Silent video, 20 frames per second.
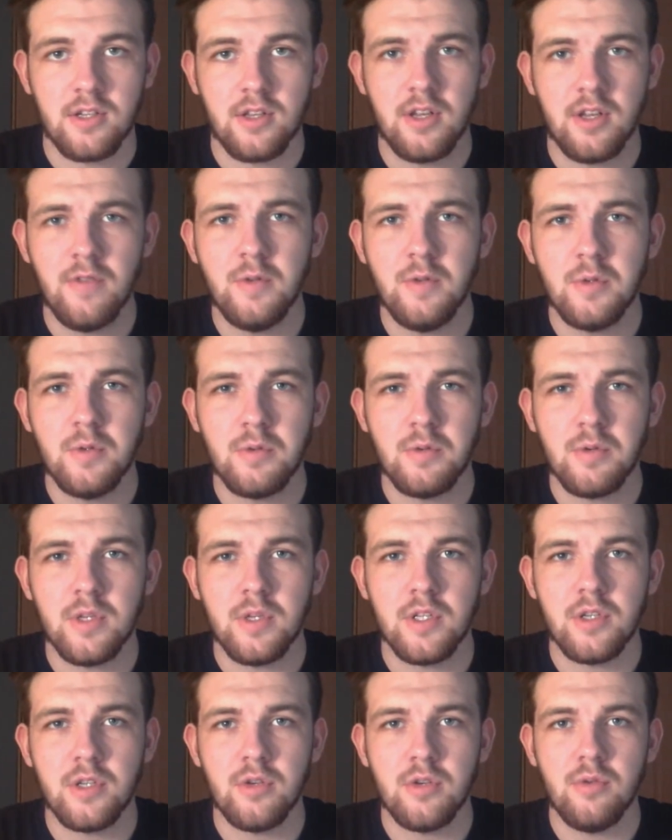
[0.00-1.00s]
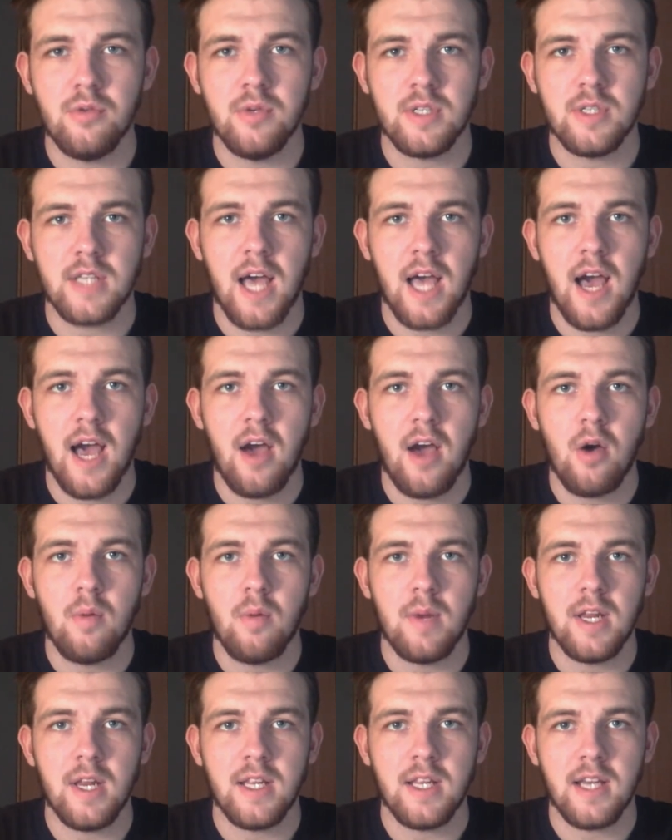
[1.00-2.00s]
The difference between the two is how
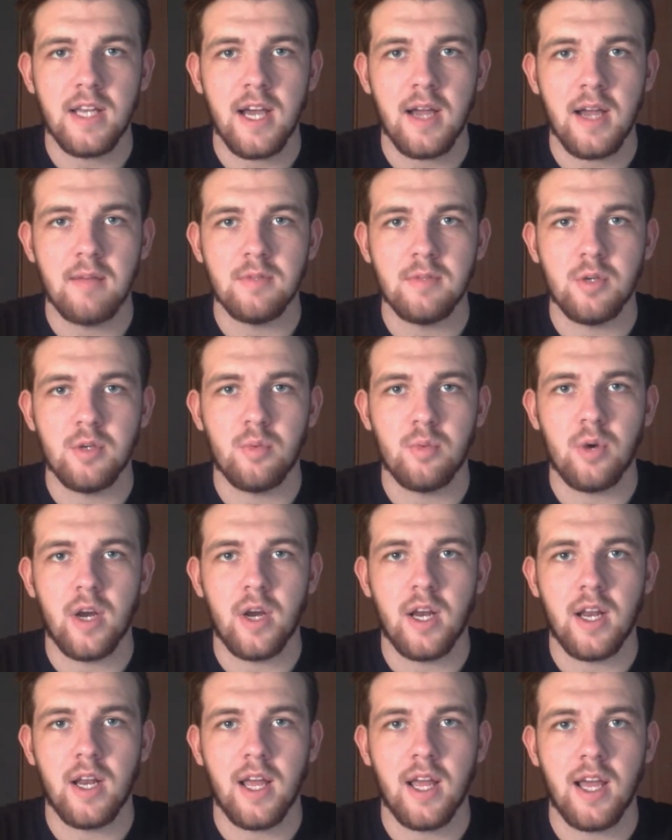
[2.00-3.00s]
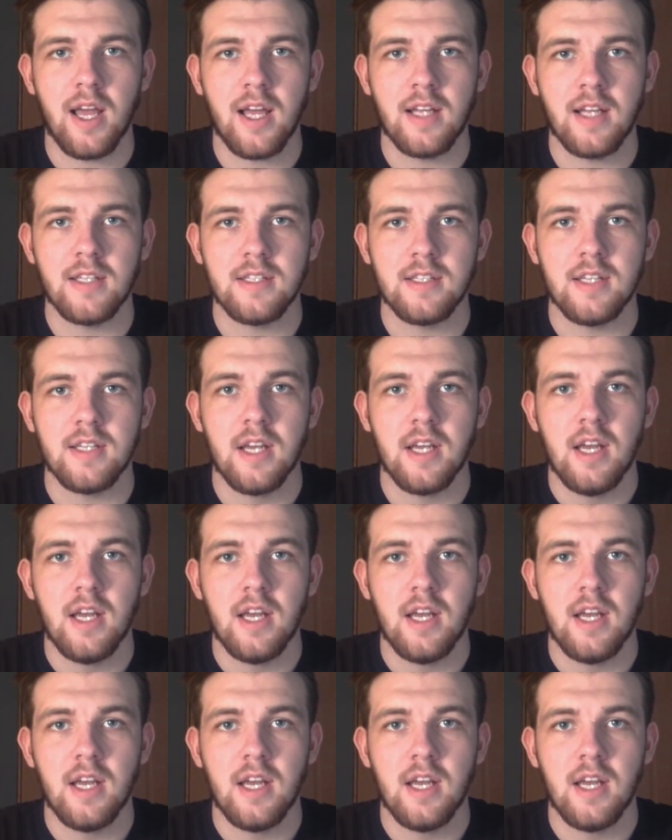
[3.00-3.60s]
many times your brain has